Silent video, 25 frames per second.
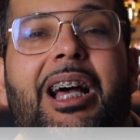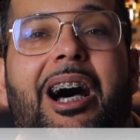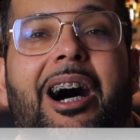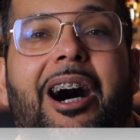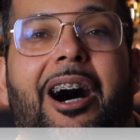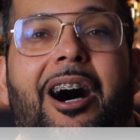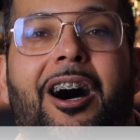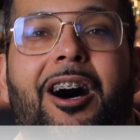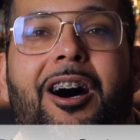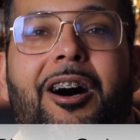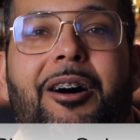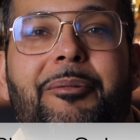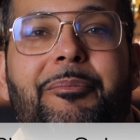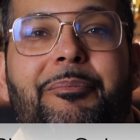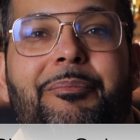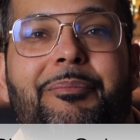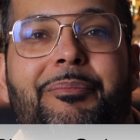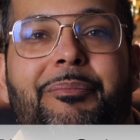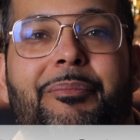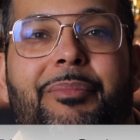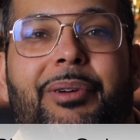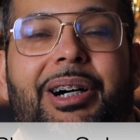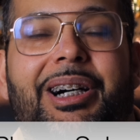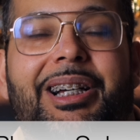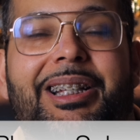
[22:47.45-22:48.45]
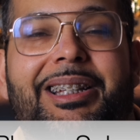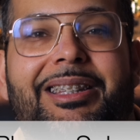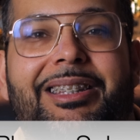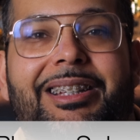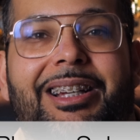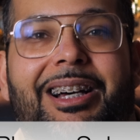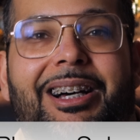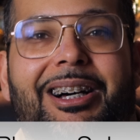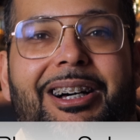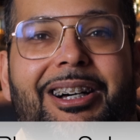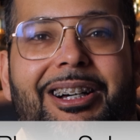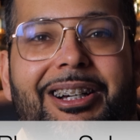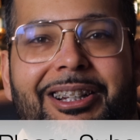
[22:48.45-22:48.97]
But
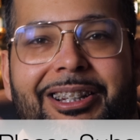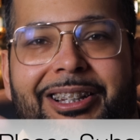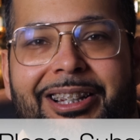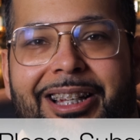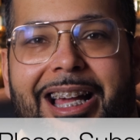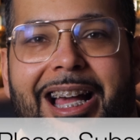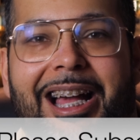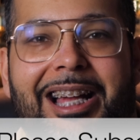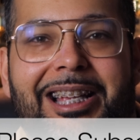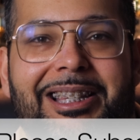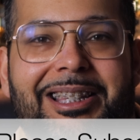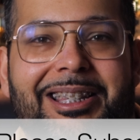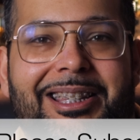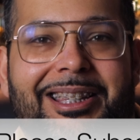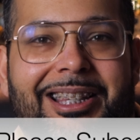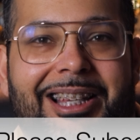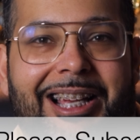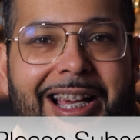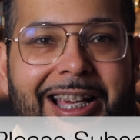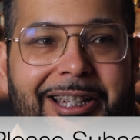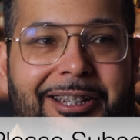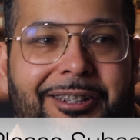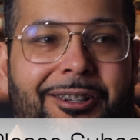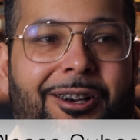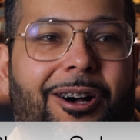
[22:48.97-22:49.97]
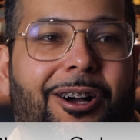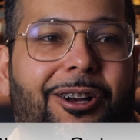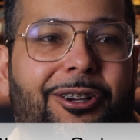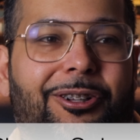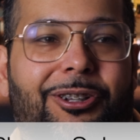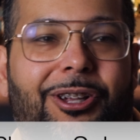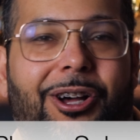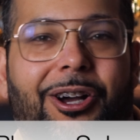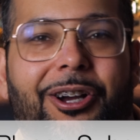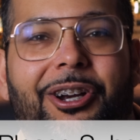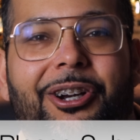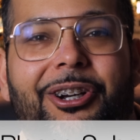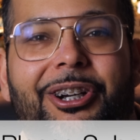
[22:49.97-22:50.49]
as I talk
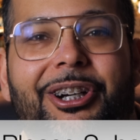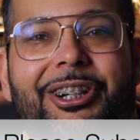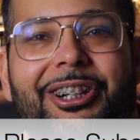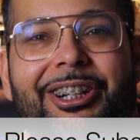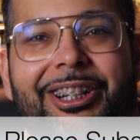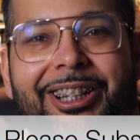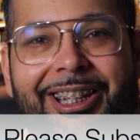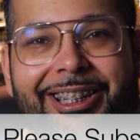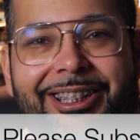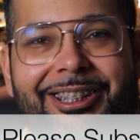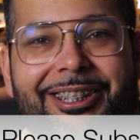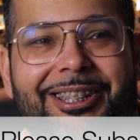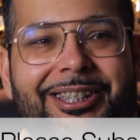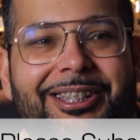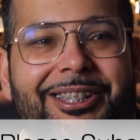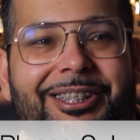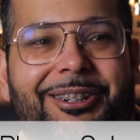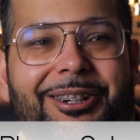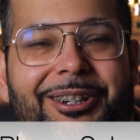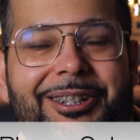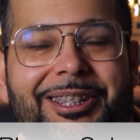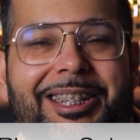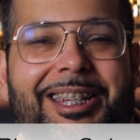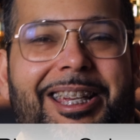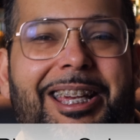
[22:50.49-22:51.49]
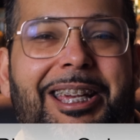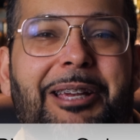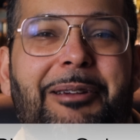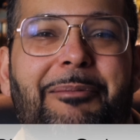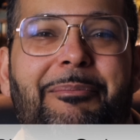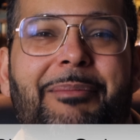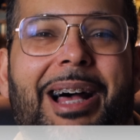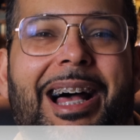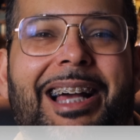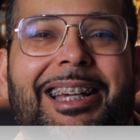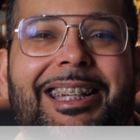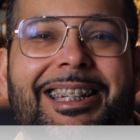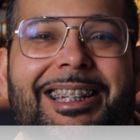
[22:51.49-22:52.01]
longer, it just starts kicking
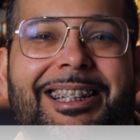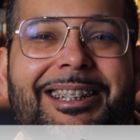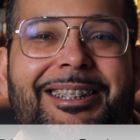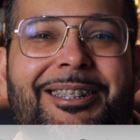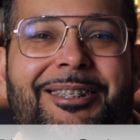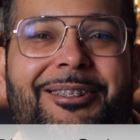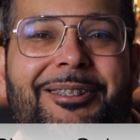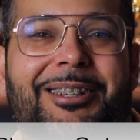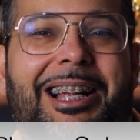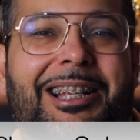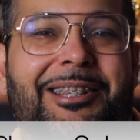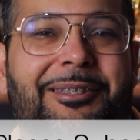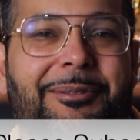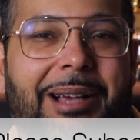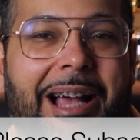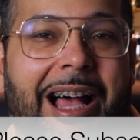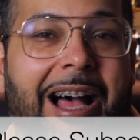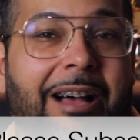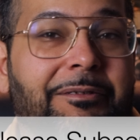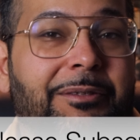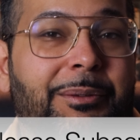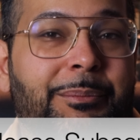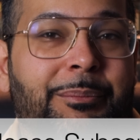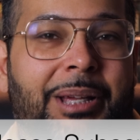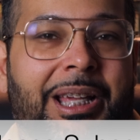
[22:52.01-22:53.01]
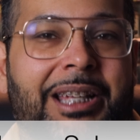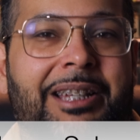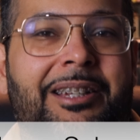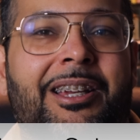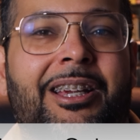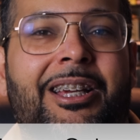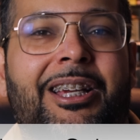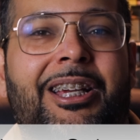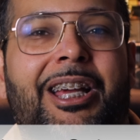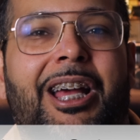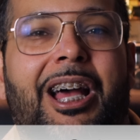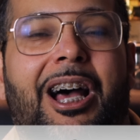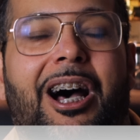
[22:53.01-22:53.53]
back in. So that's why I haven't made
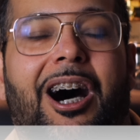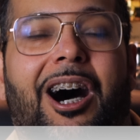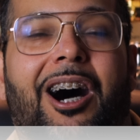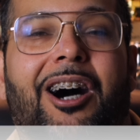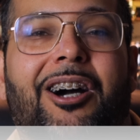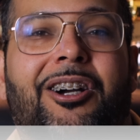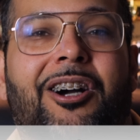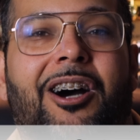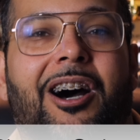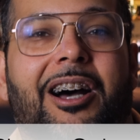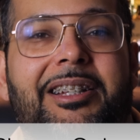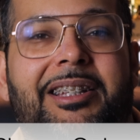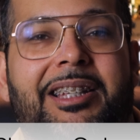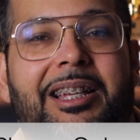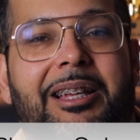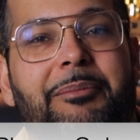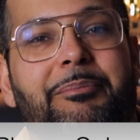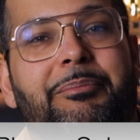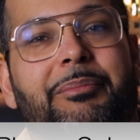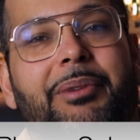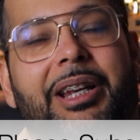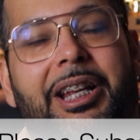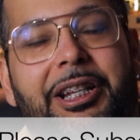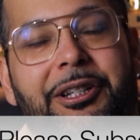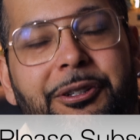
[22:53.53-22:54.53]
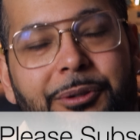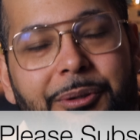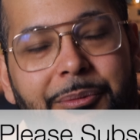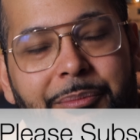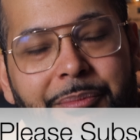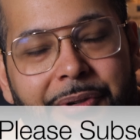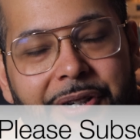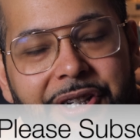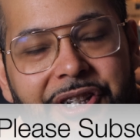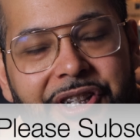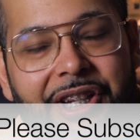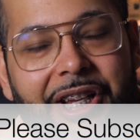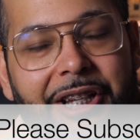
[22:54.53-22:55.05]
content. But I do
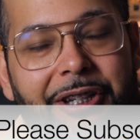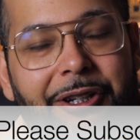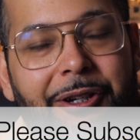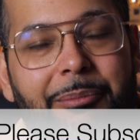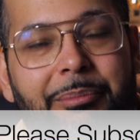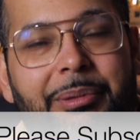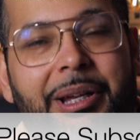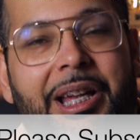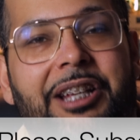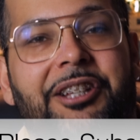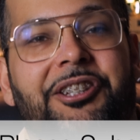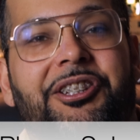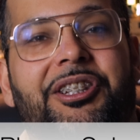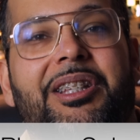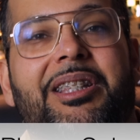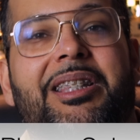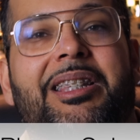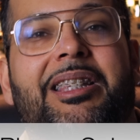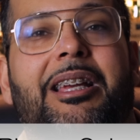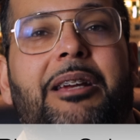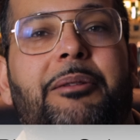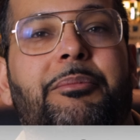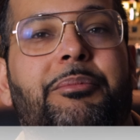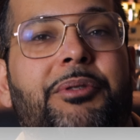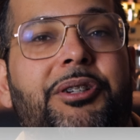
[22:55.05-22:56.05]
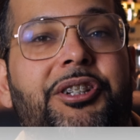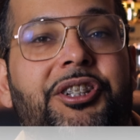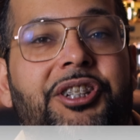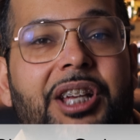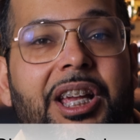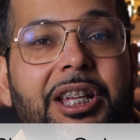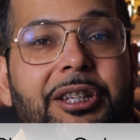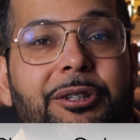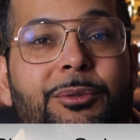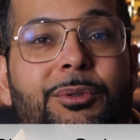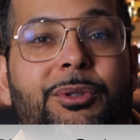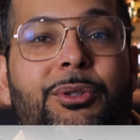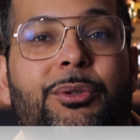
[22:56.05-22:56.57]
appreciate your patience. I
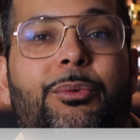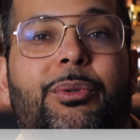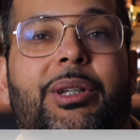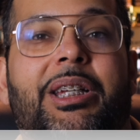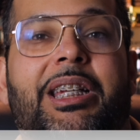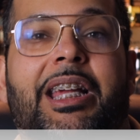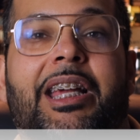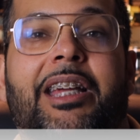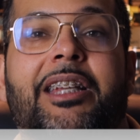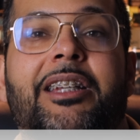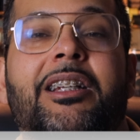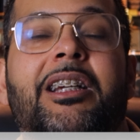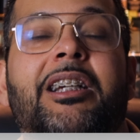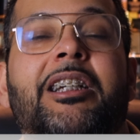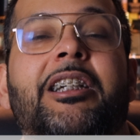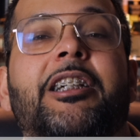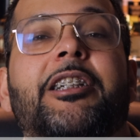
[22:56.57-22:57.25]
appreciate you tuning in.